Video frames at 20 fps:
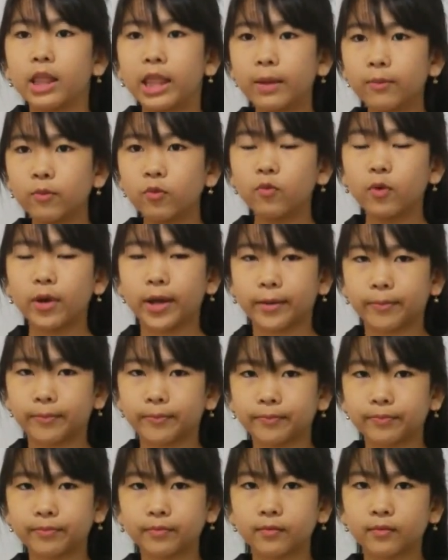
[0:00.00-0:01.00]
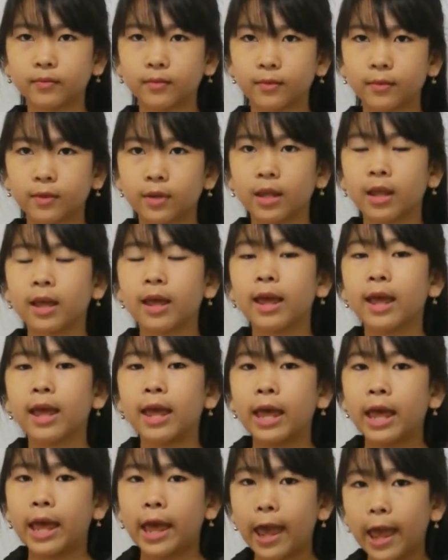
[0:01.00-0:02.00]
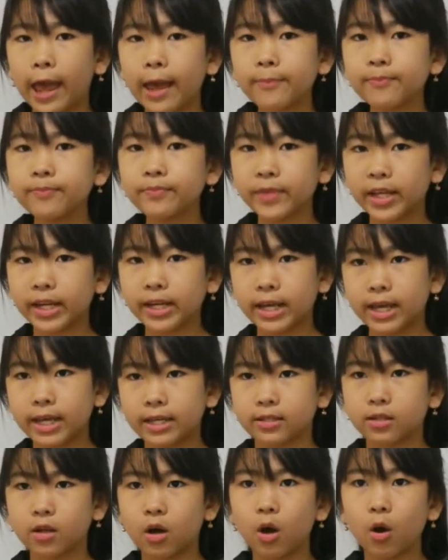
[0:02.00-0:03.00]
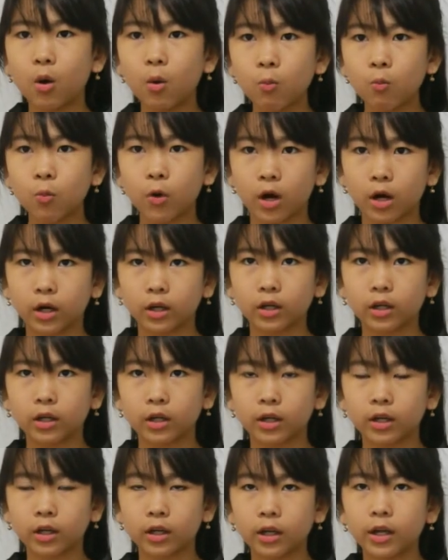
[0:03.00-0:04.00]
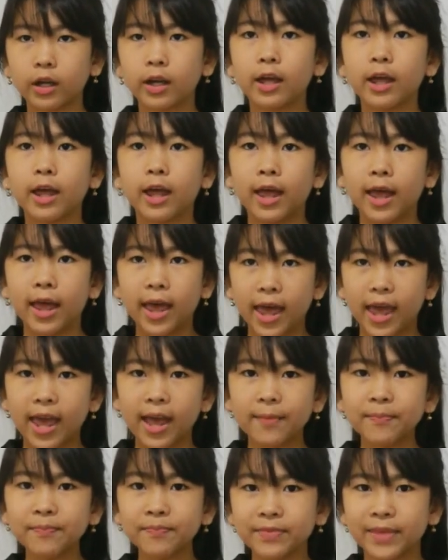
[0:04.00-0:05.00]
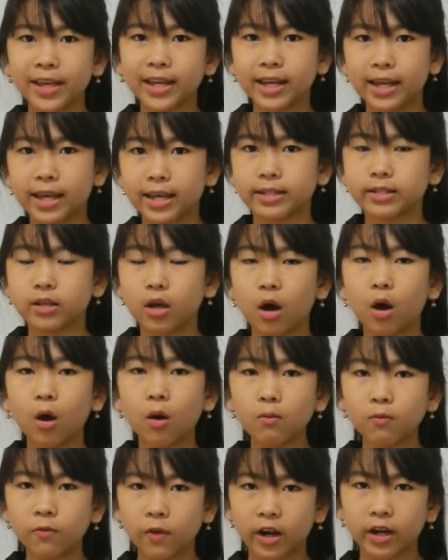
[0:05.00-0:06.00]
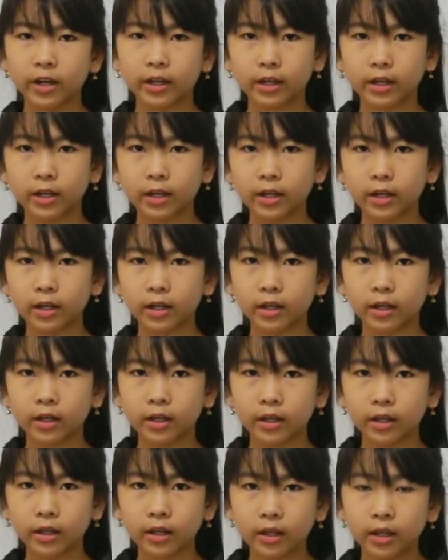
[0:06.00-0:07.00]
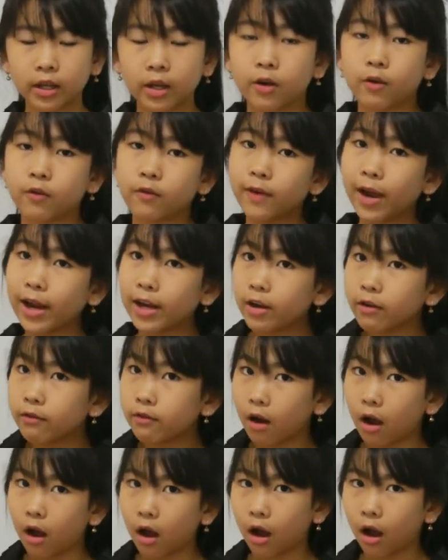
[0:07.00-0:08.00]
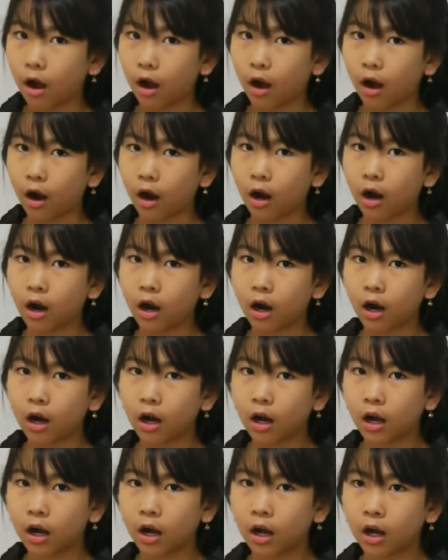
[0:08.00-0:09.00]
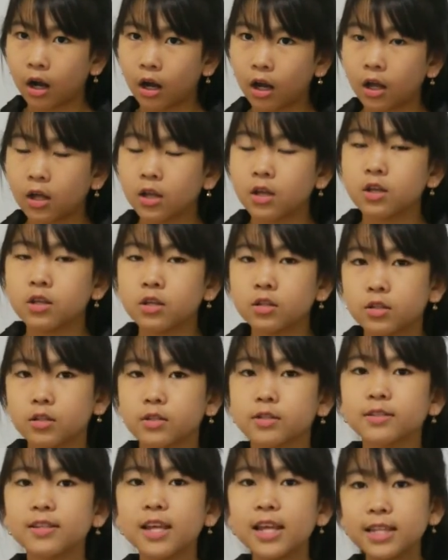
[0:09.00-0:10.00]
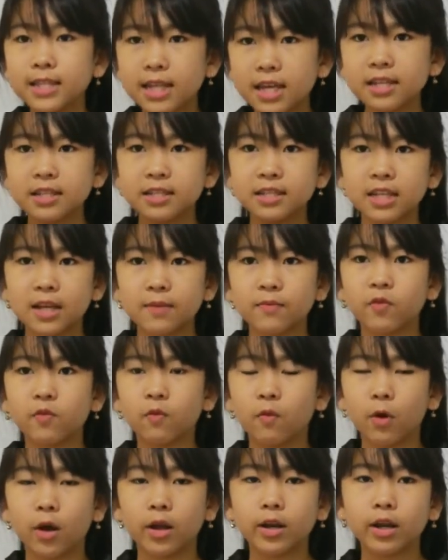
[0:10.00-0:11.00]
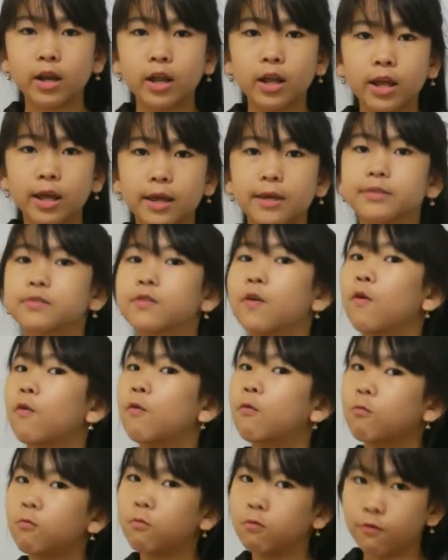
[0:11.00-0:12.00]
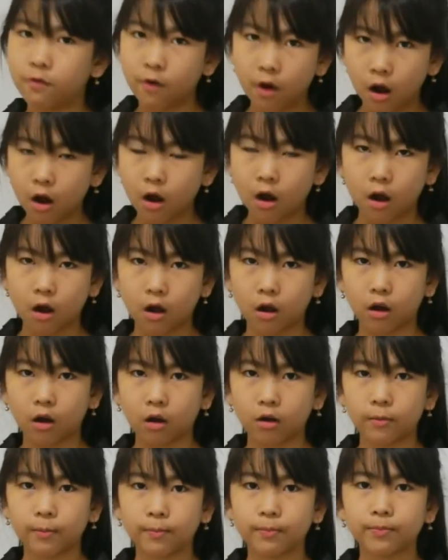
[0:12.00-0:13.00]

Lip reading: Number 1. Him did his homework. Him did his homework. Right or wrong? So sentence number 1 is wrong.